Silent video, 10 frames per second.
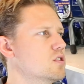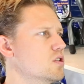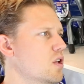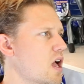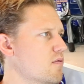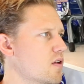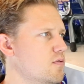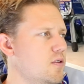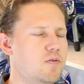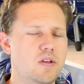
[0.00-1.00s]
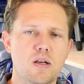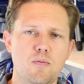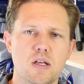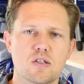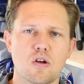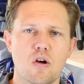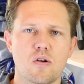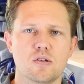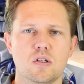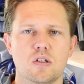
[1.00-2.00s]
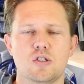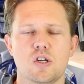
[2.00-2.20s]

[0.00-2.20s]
So you have a 15 meter hose on the